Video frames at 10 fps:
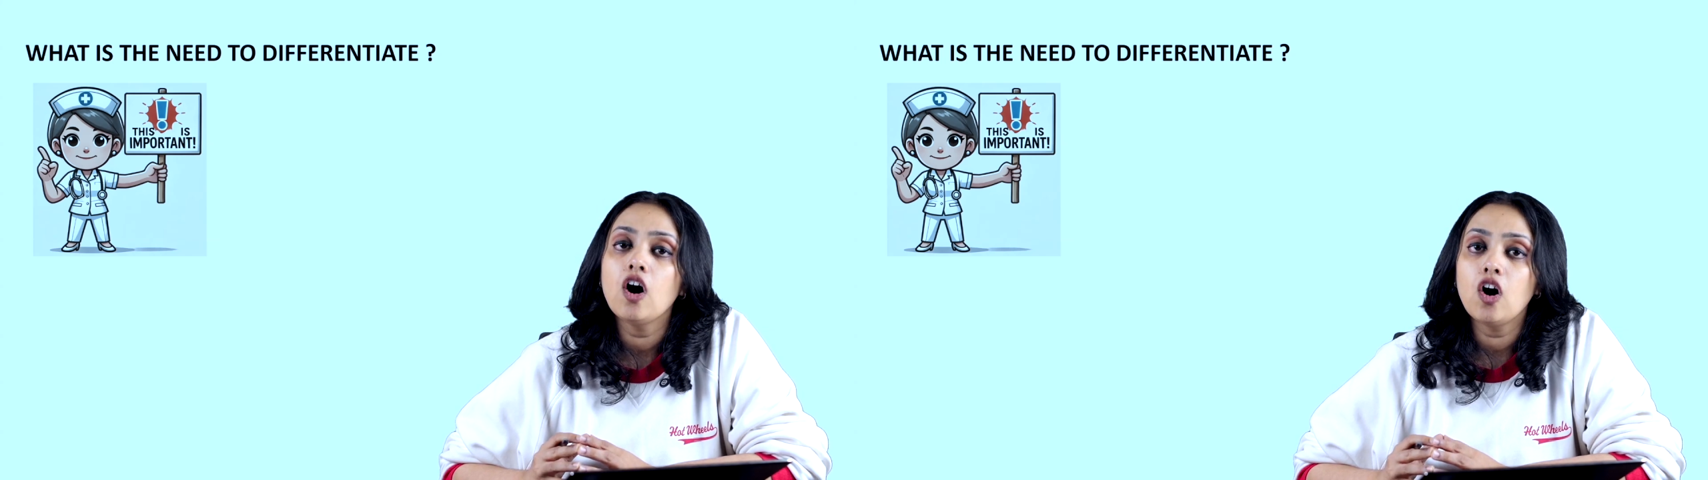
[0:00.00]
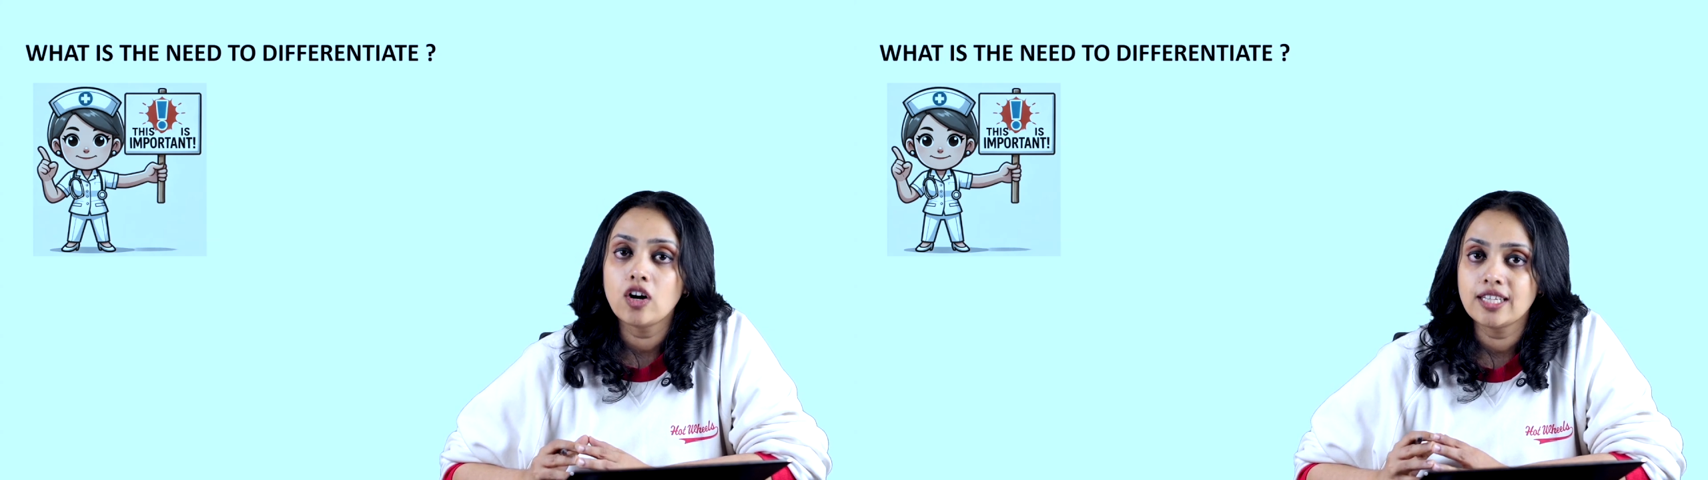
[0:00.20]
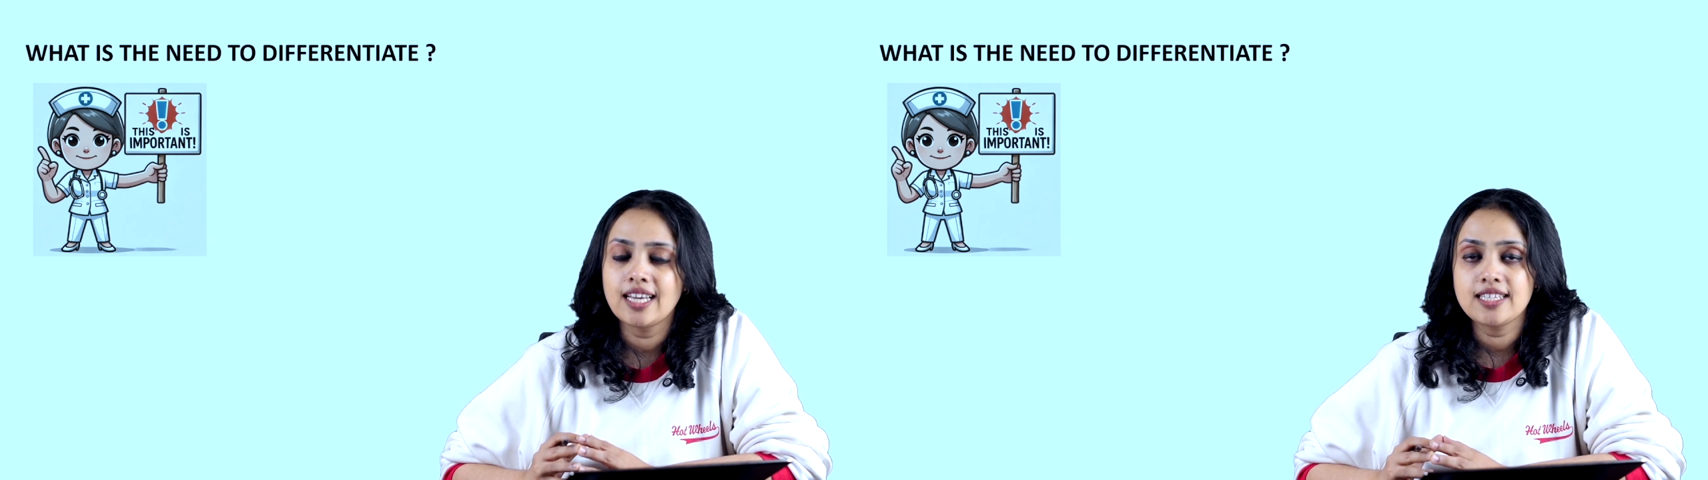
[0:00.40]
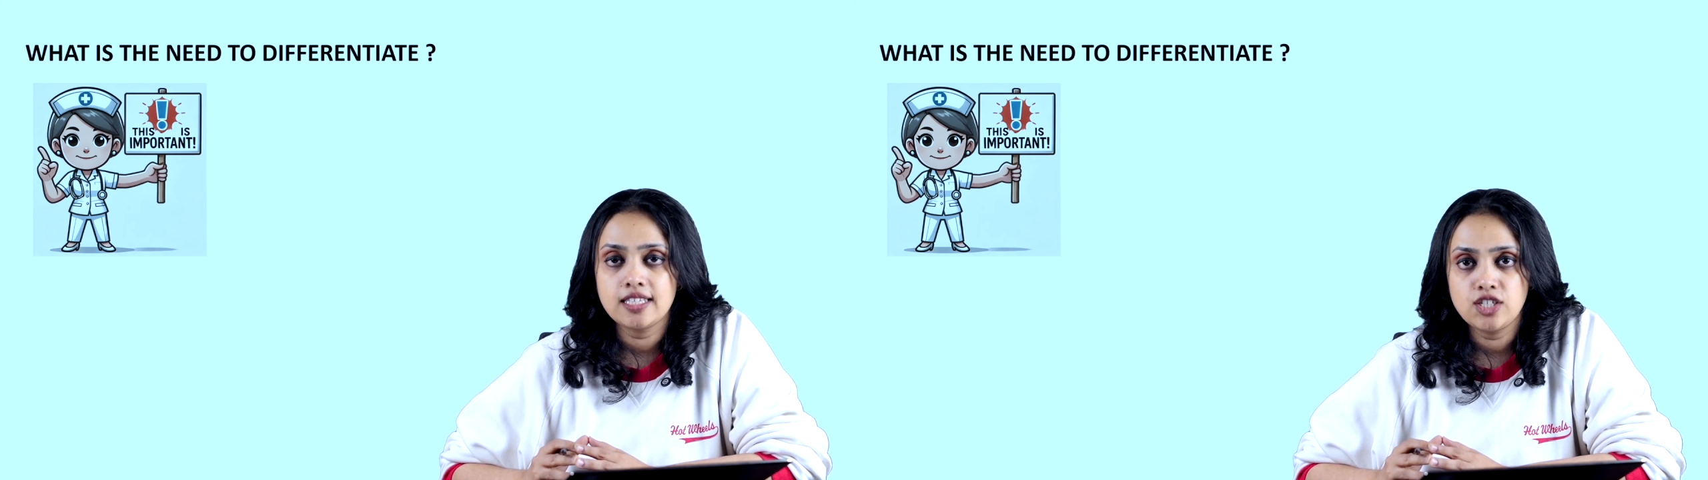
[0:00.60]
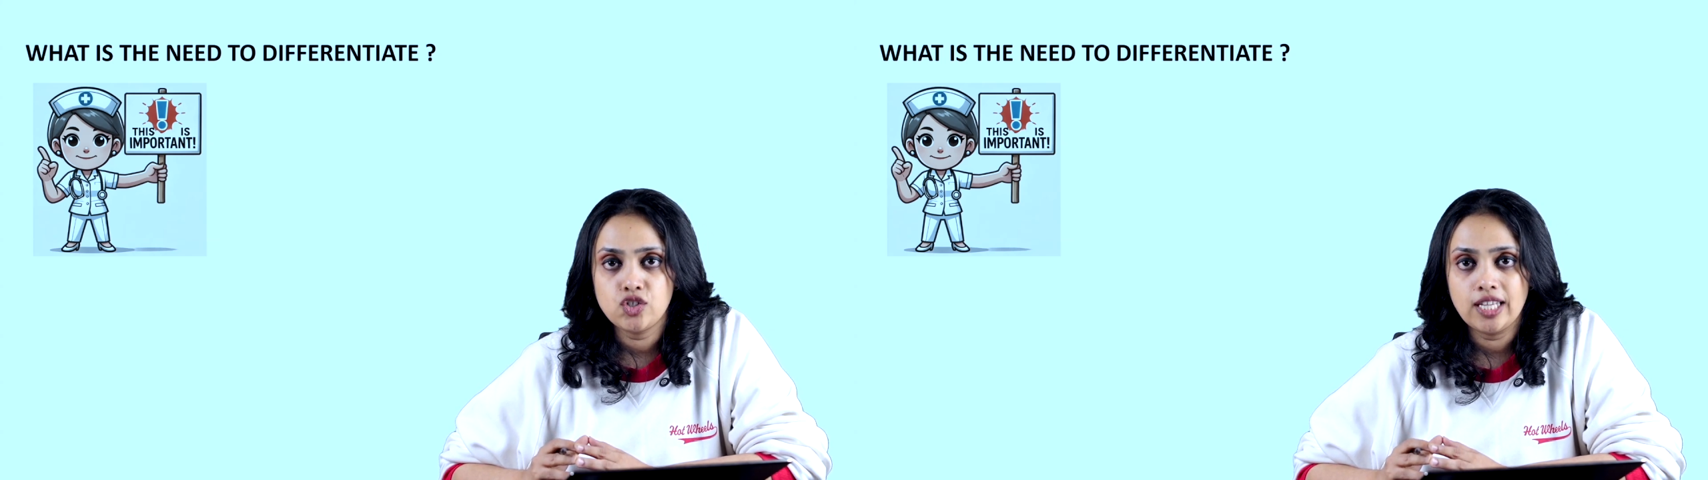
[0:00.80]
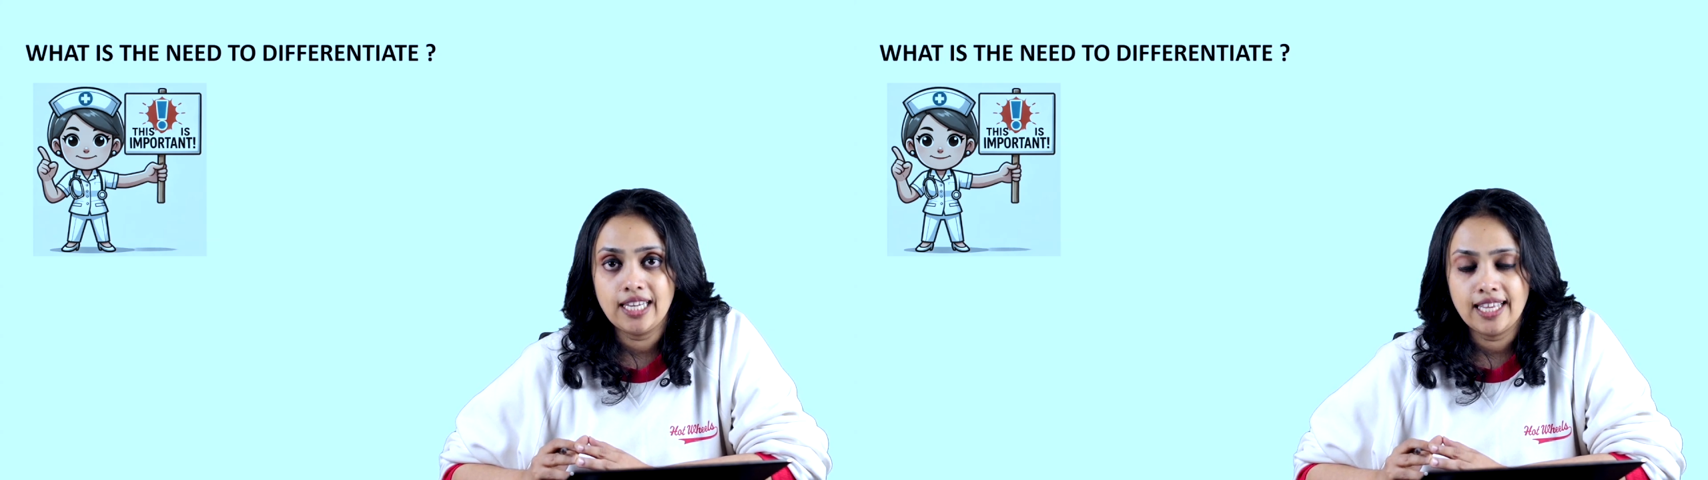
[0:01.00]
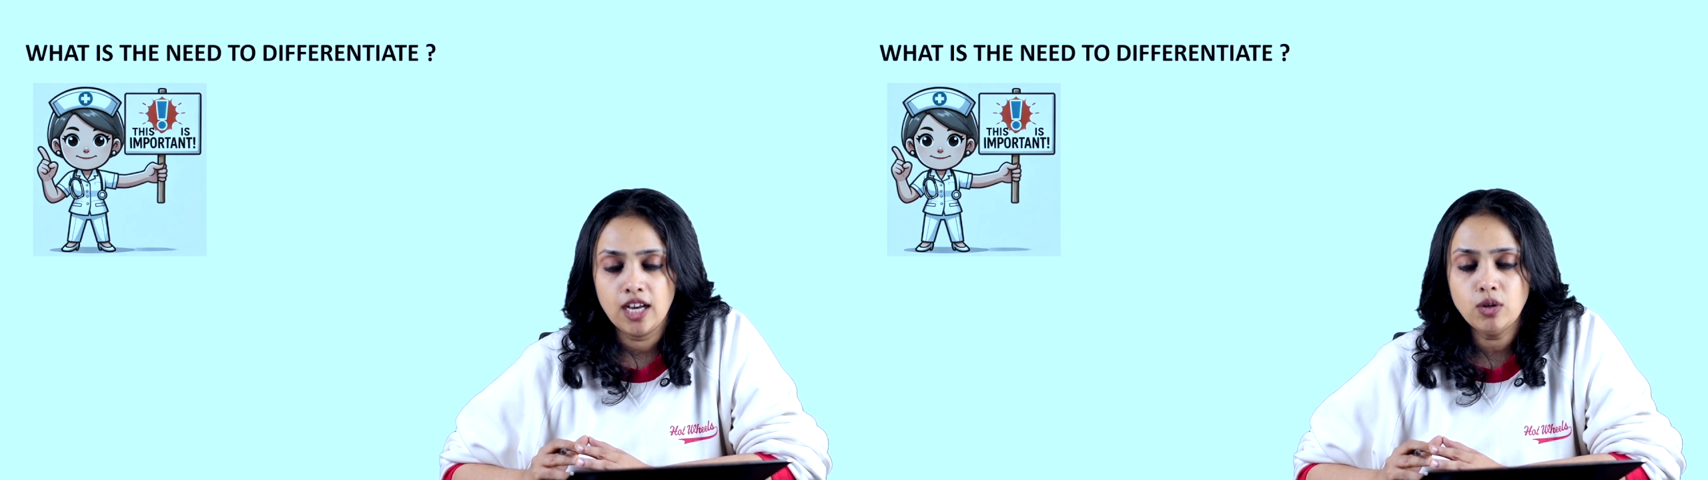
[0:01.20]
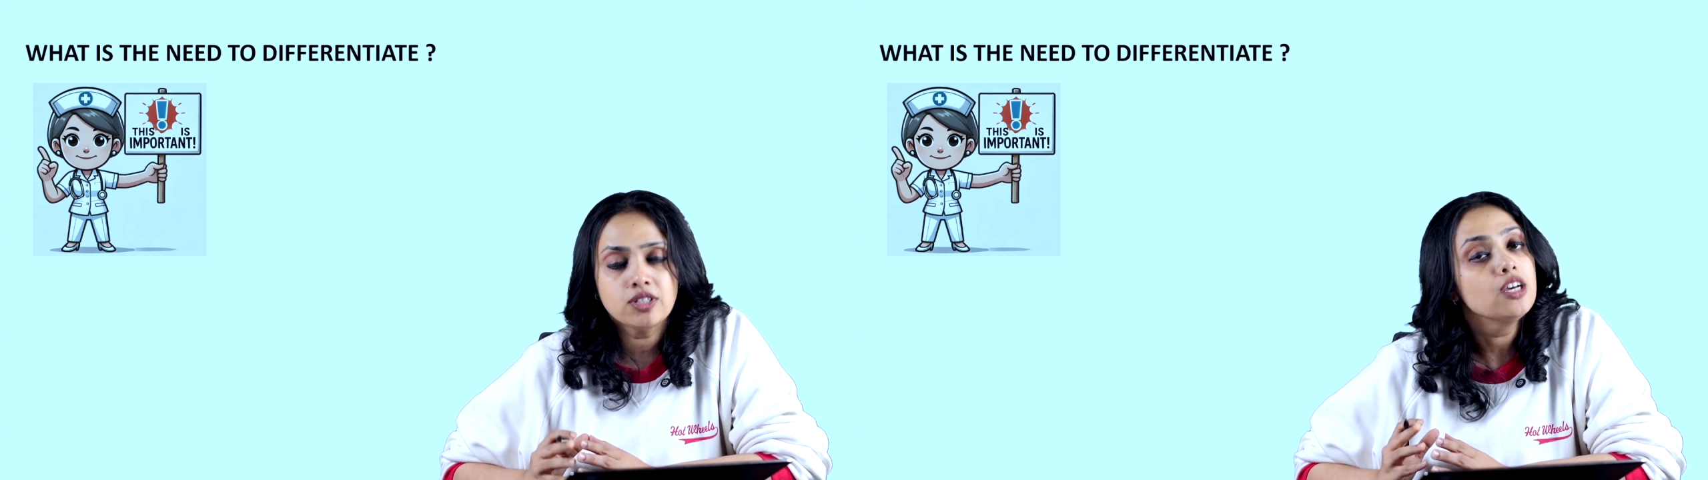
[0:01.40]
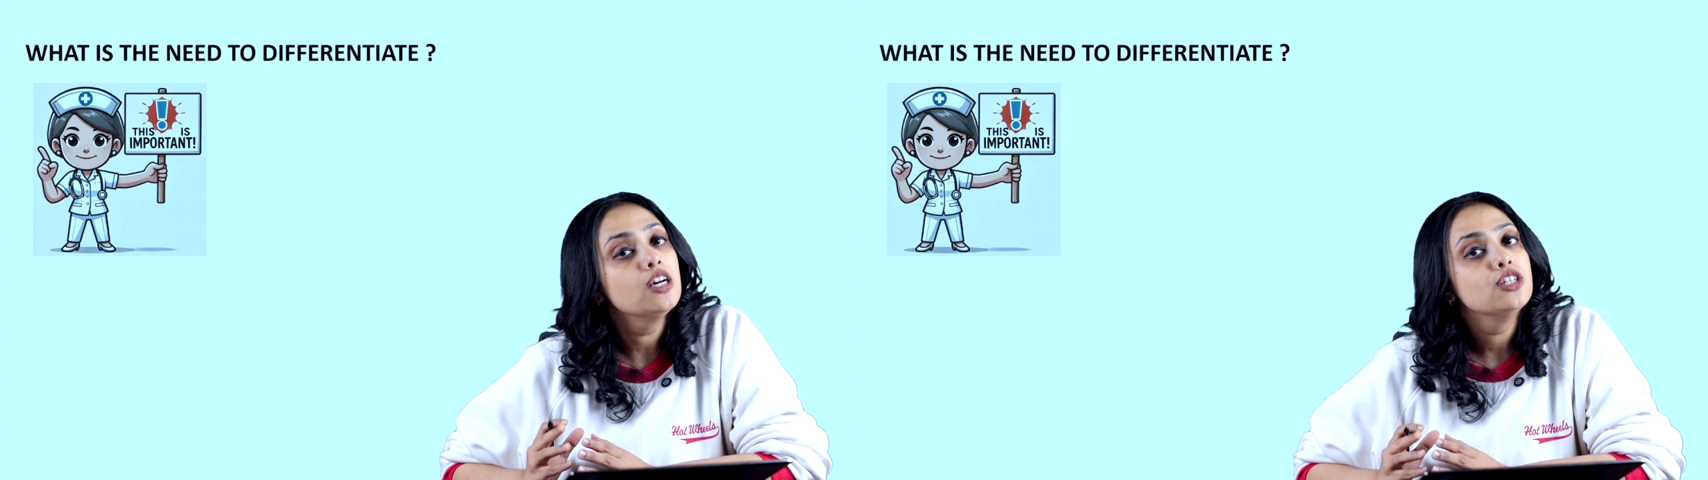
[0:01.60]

organization and layout,